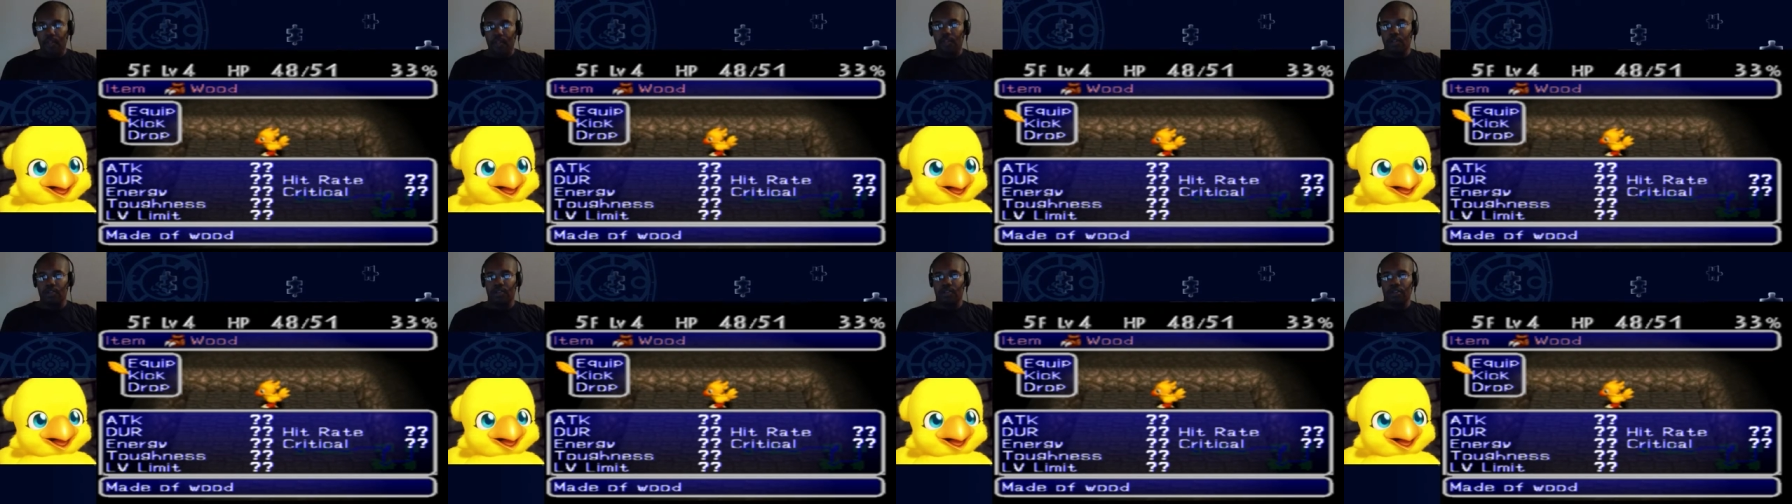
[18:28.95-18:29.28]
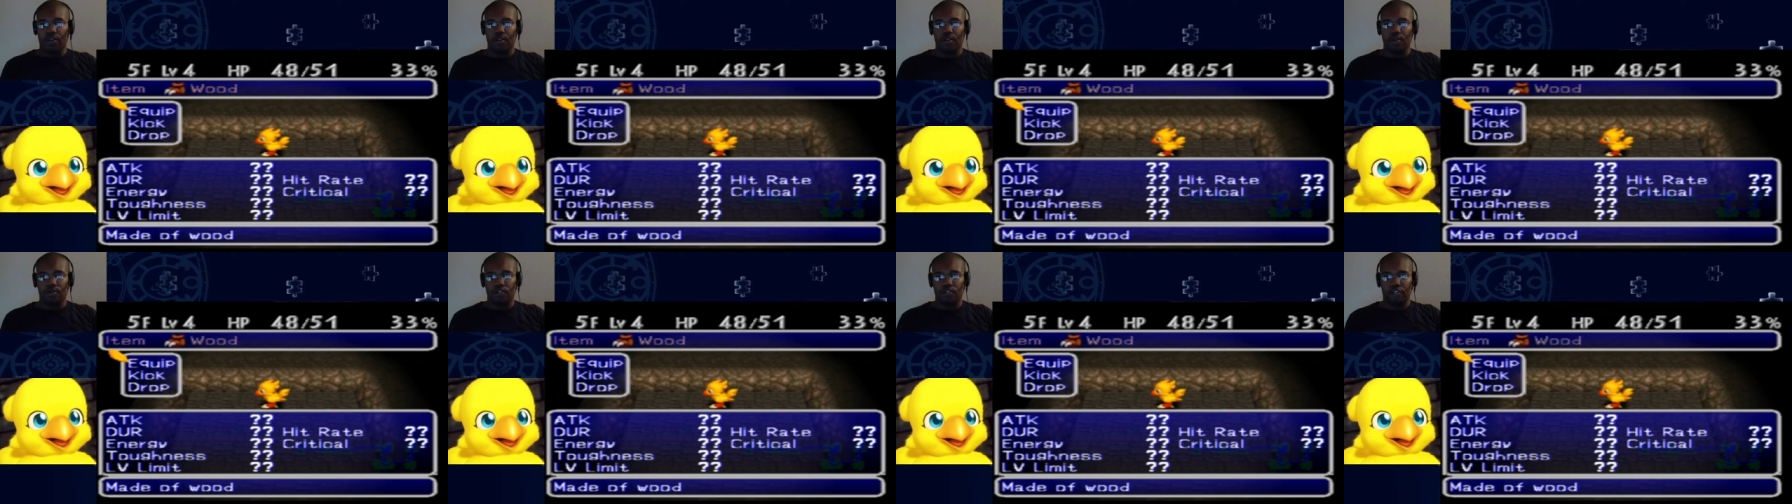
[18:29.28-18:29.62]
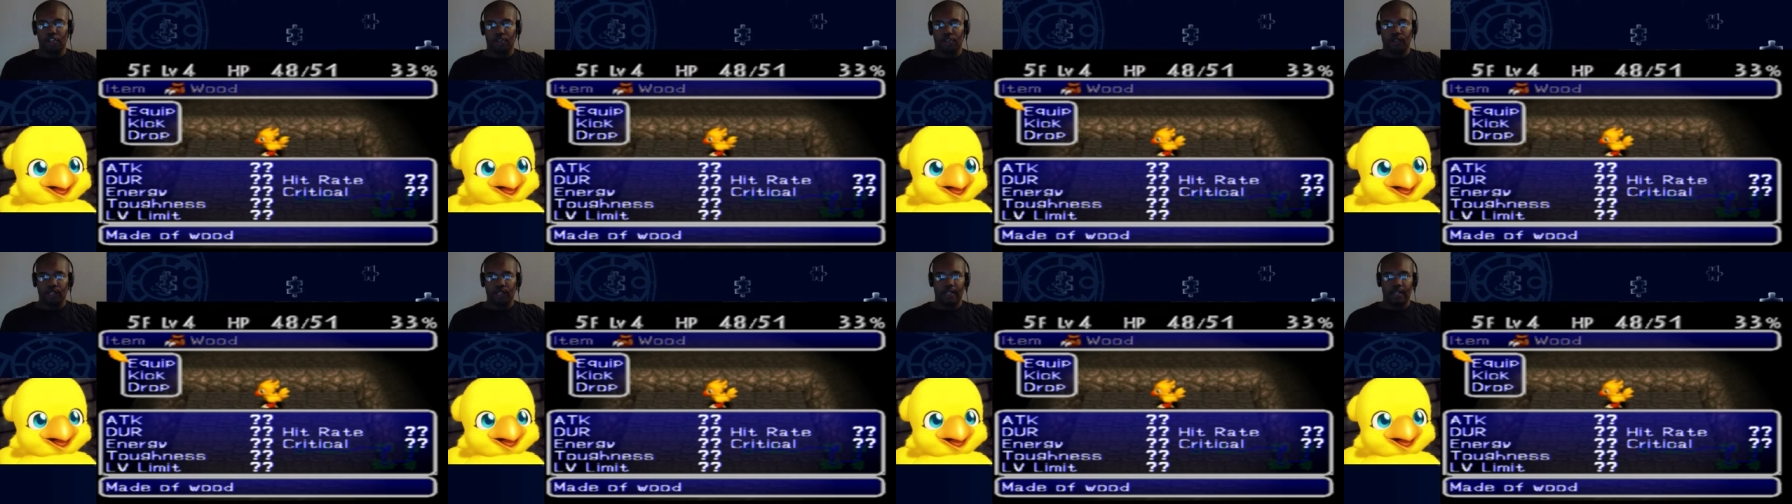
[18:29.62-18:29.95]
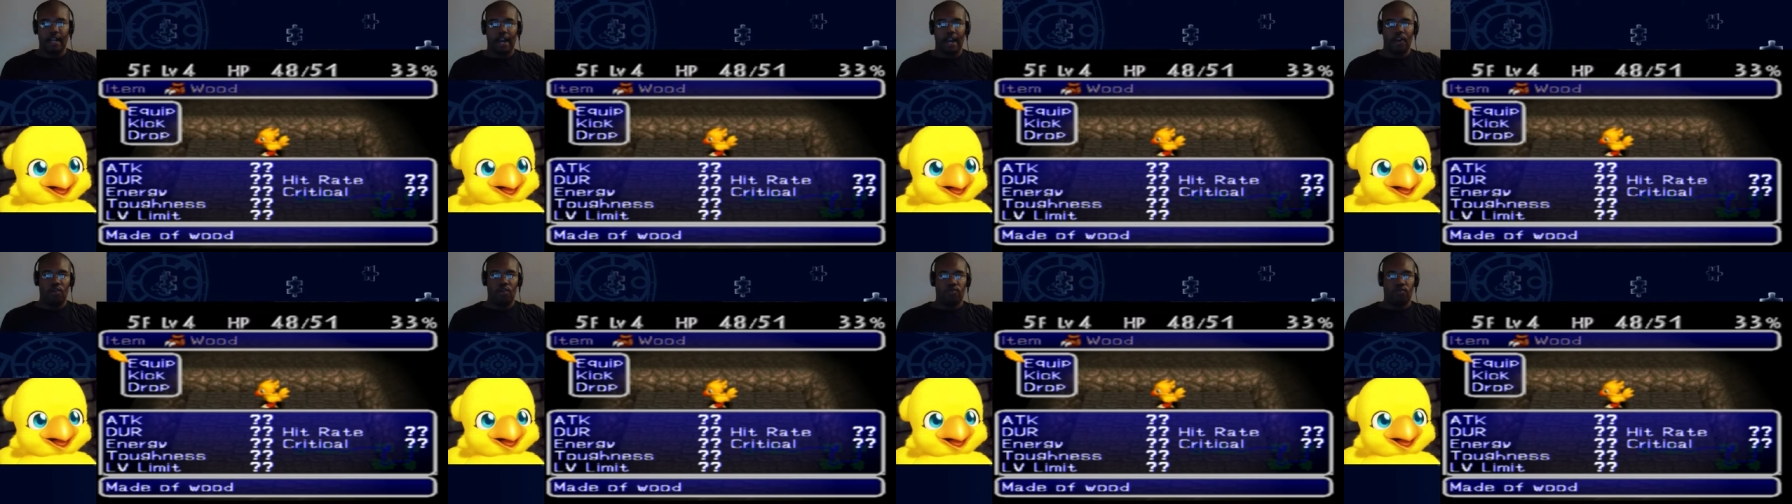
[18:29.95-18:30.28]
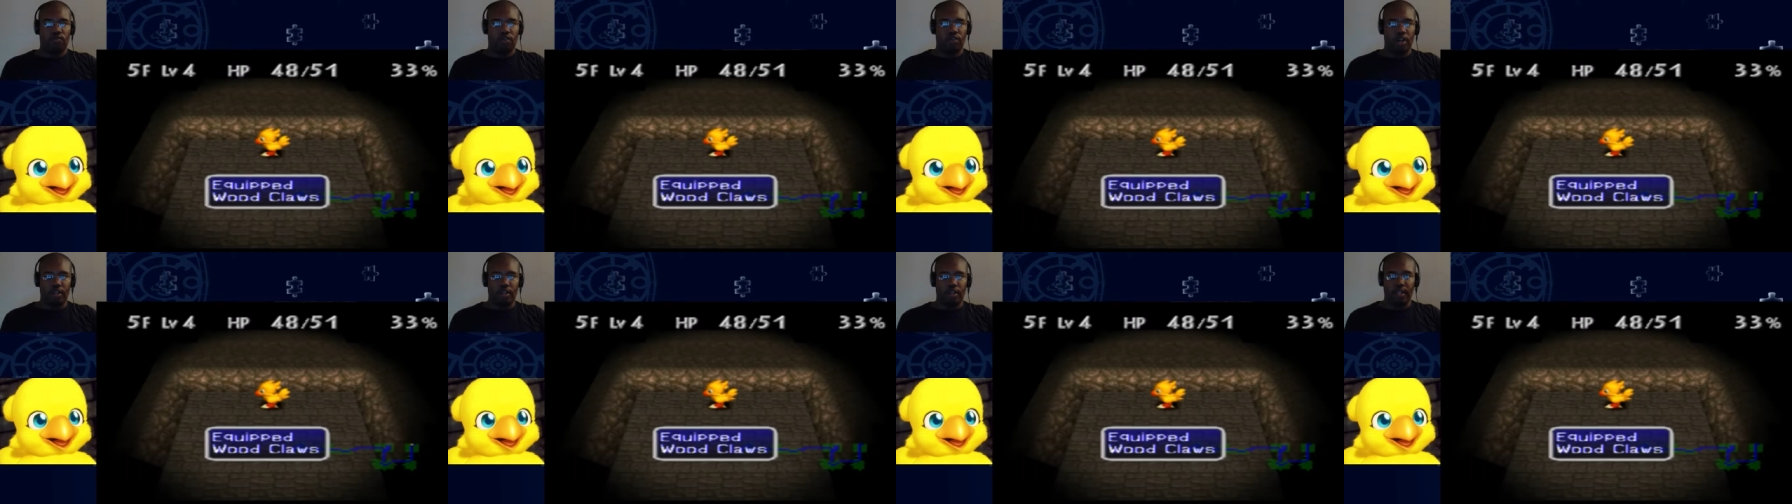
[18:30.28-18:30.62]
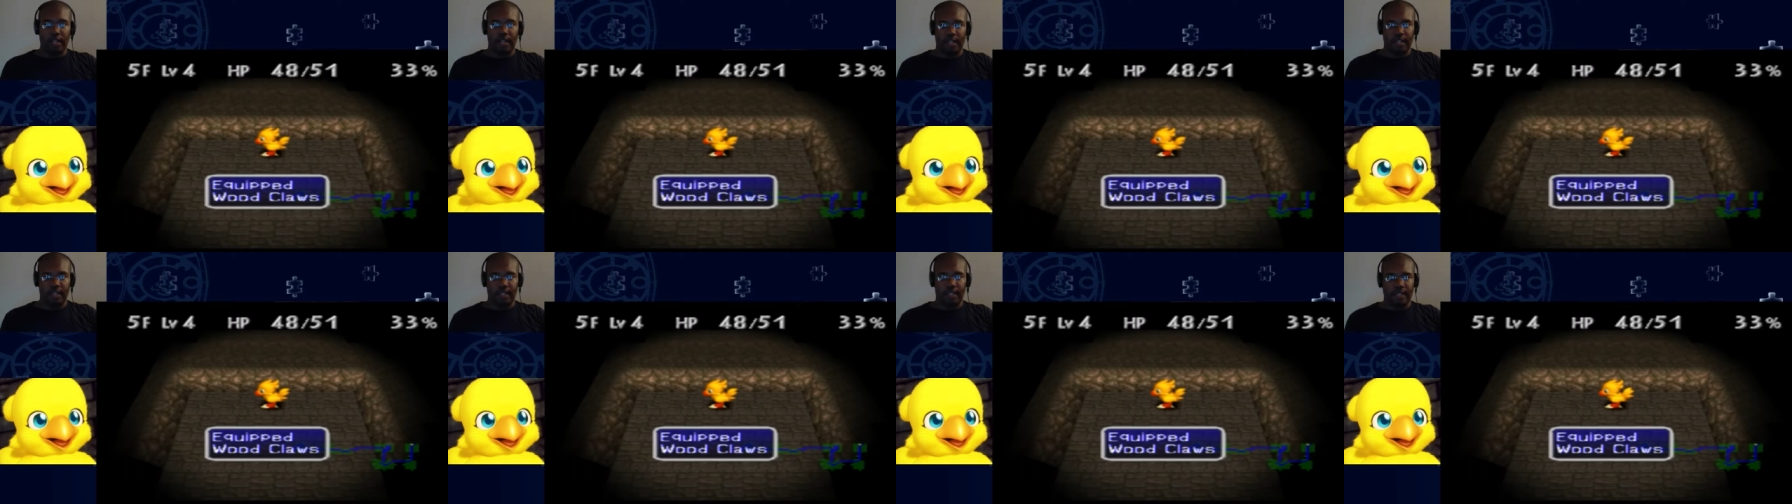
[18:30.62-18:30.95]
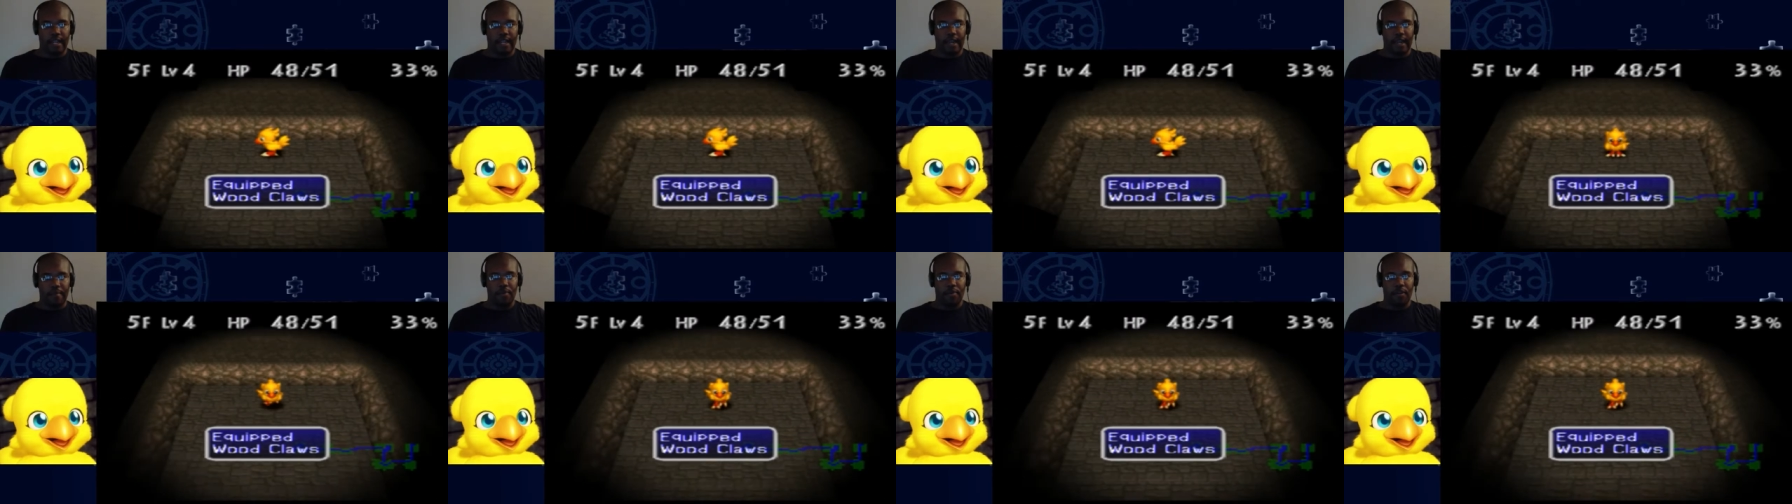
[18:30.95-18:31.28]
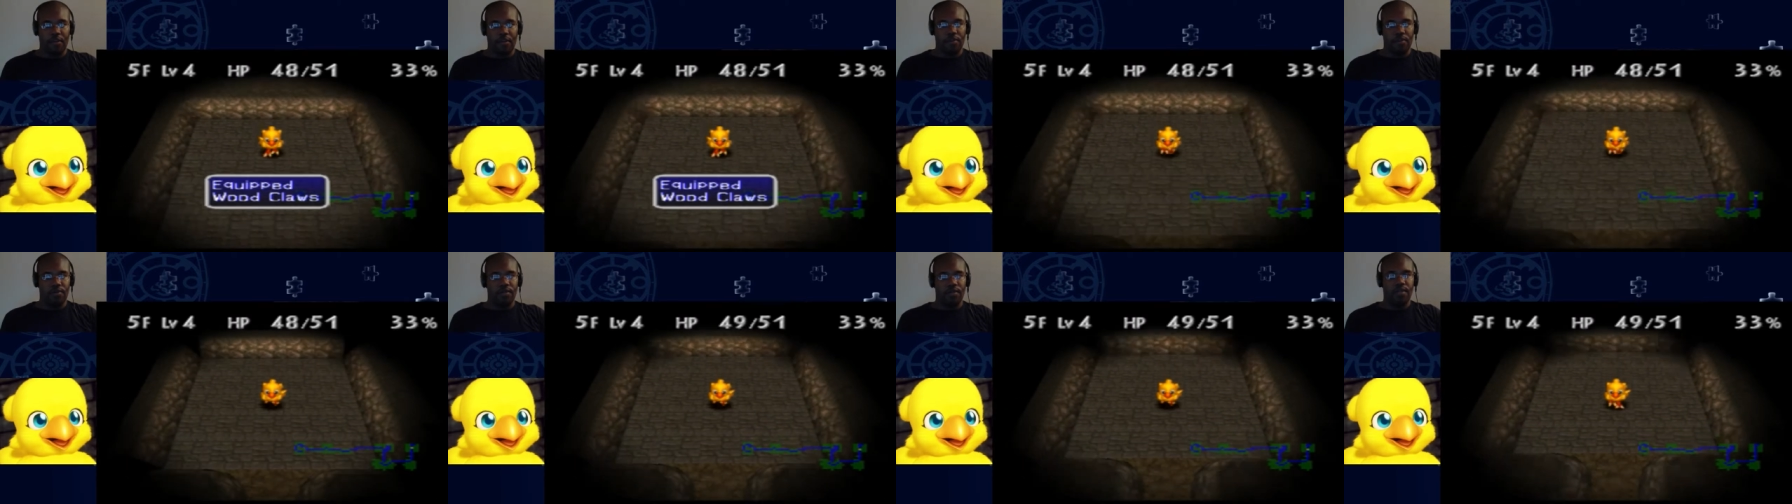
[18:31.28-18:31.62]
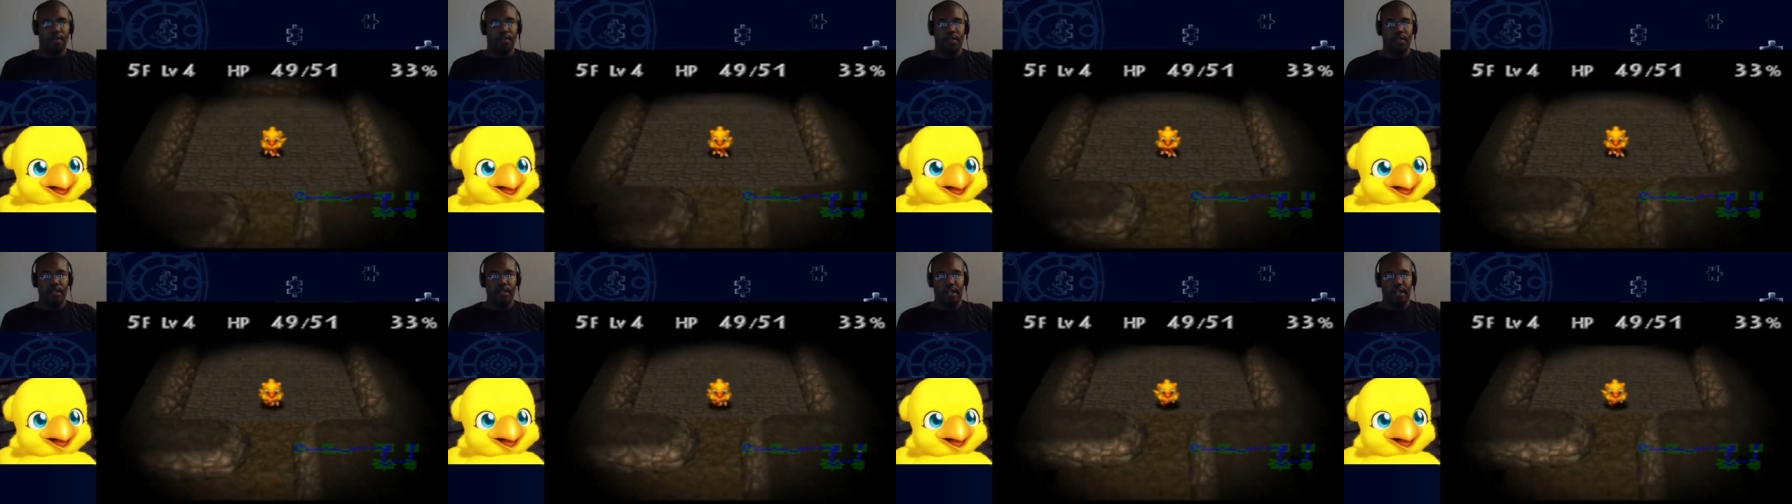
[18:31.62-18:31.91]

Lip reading: So generally how a run in this game goes